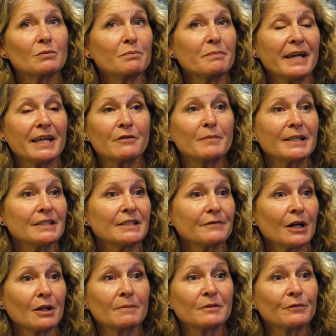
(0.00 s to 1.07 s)
may have been
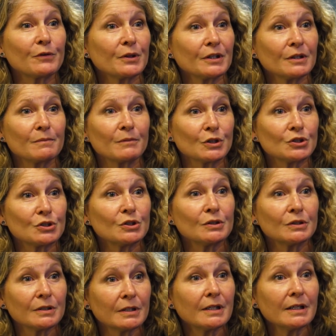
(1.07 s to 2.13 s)
developed for the
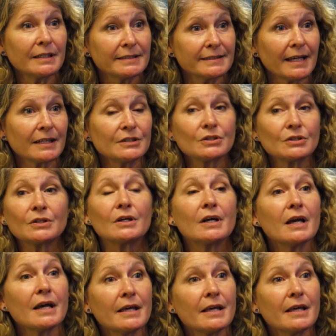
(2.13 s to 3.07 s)
commercial sector